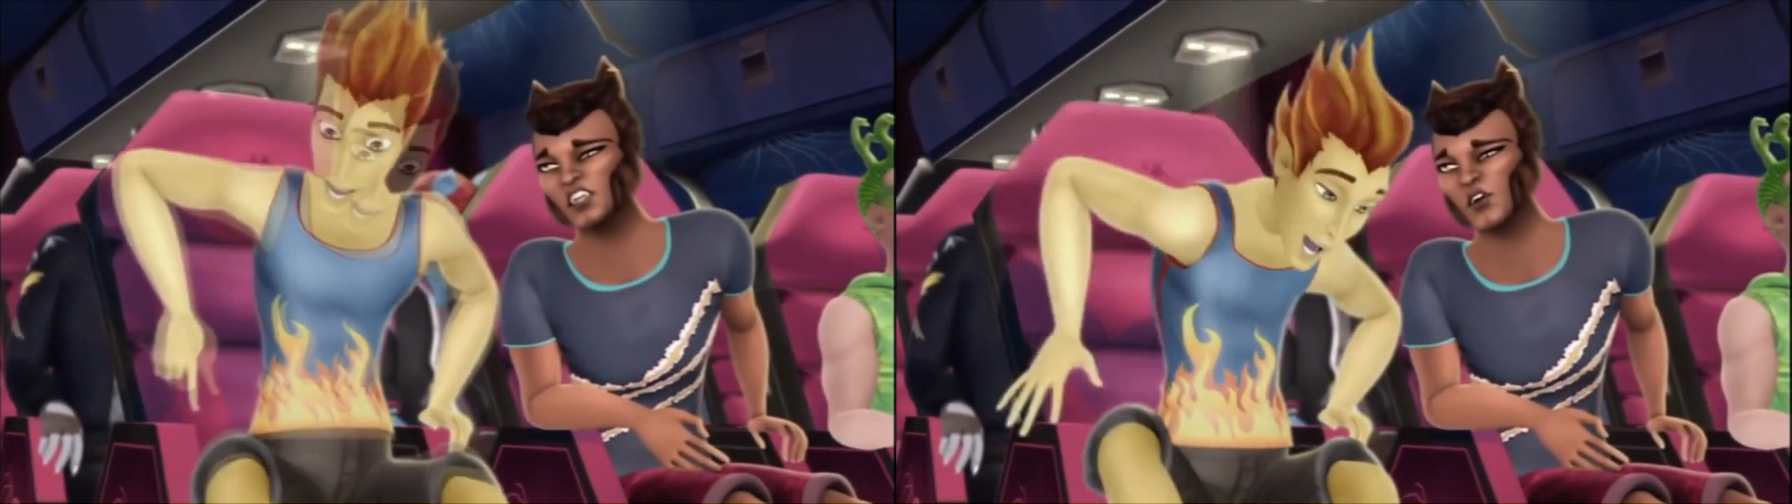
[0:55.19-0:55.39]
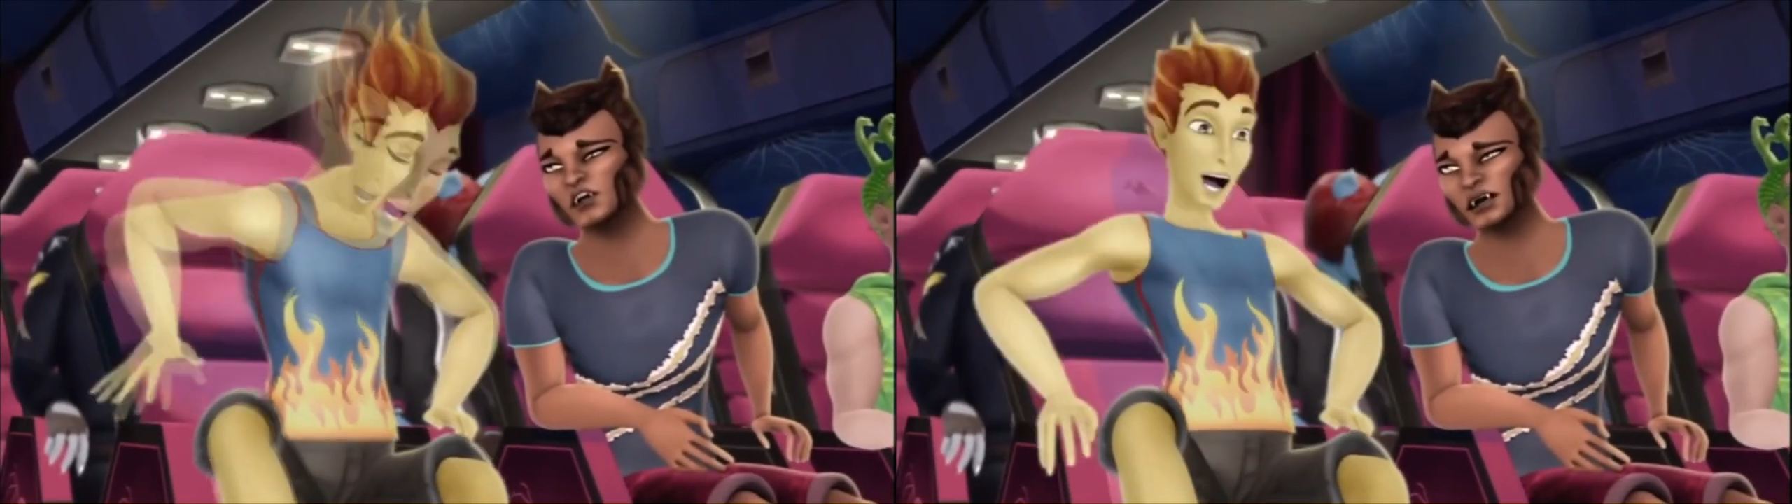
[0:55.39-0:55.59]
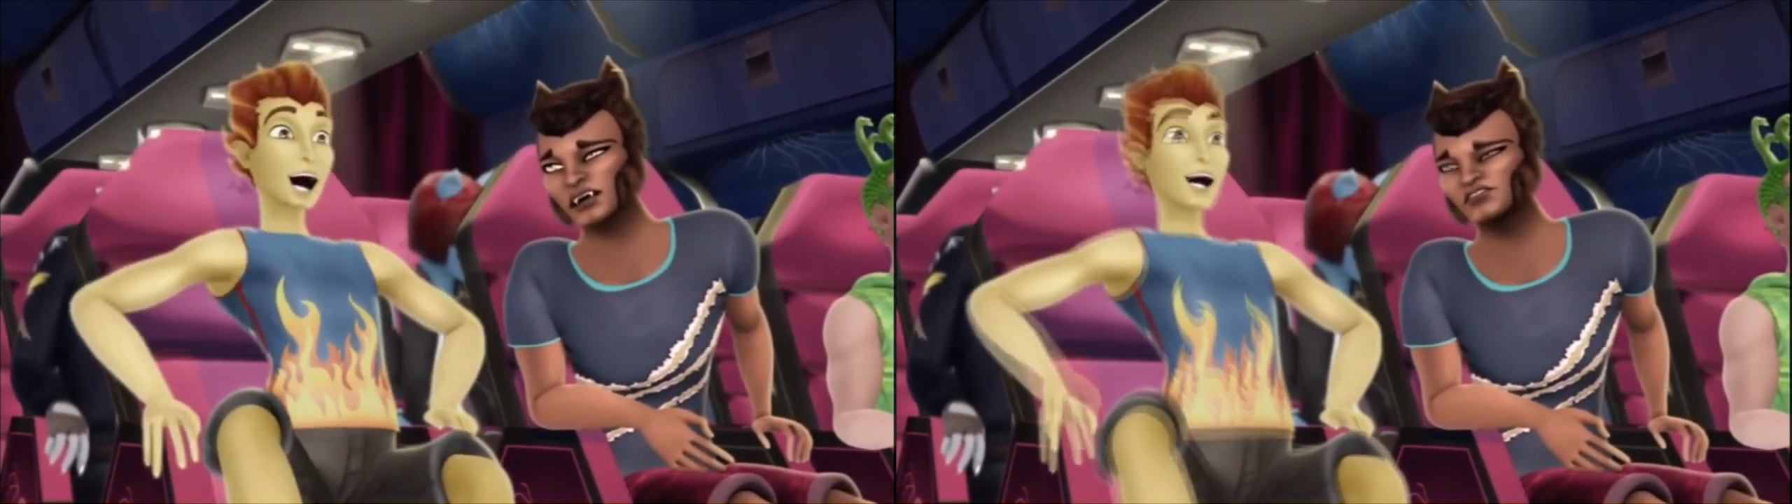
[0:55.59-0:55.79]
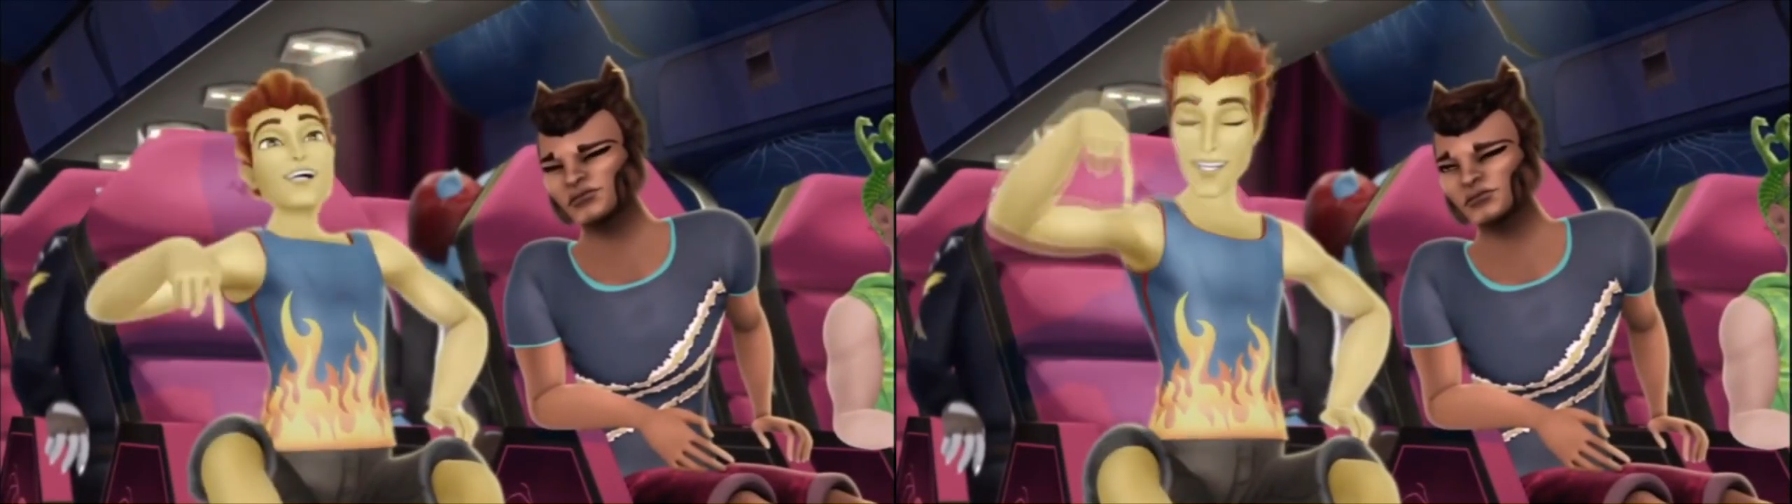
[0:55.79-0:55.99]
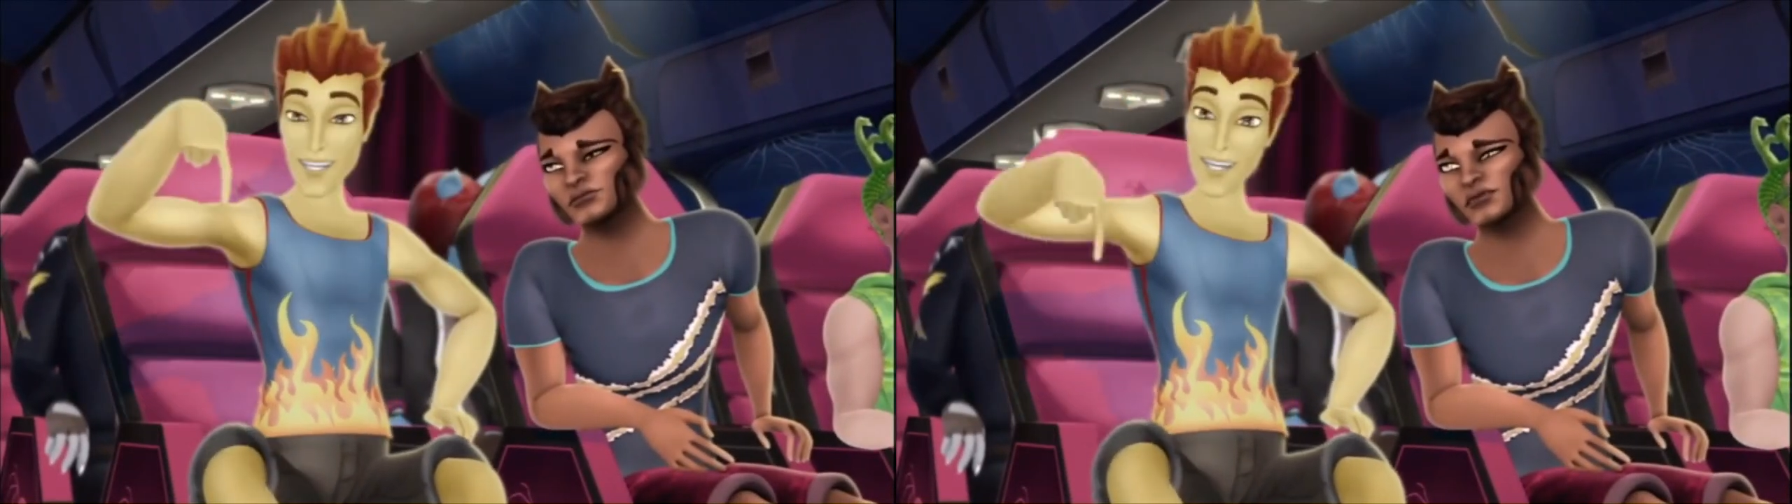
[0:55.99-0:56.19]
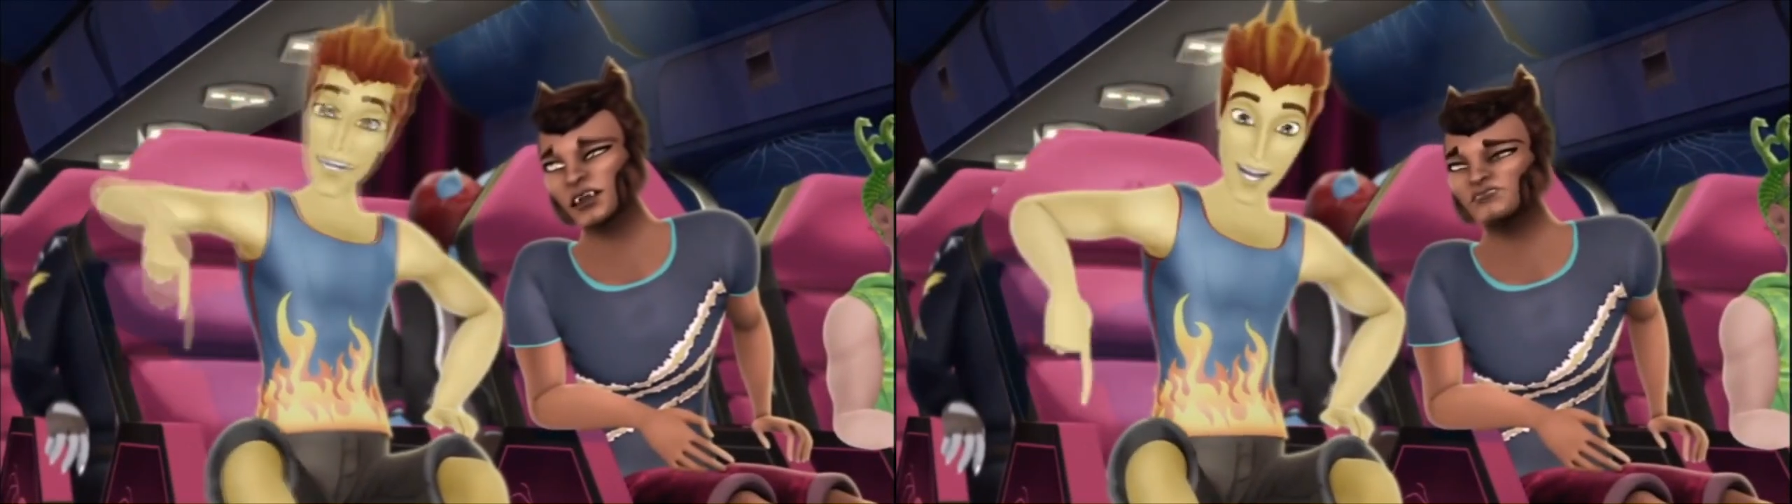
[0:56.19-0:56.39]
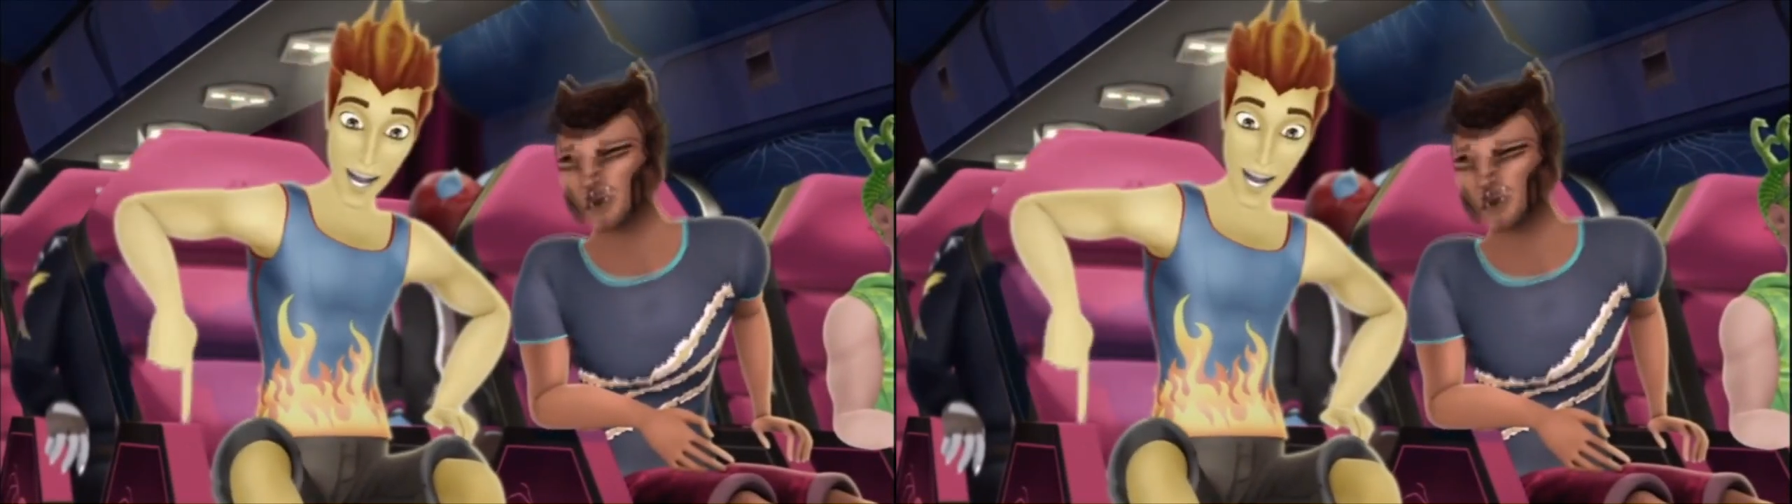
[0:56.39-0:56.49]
too, Heath even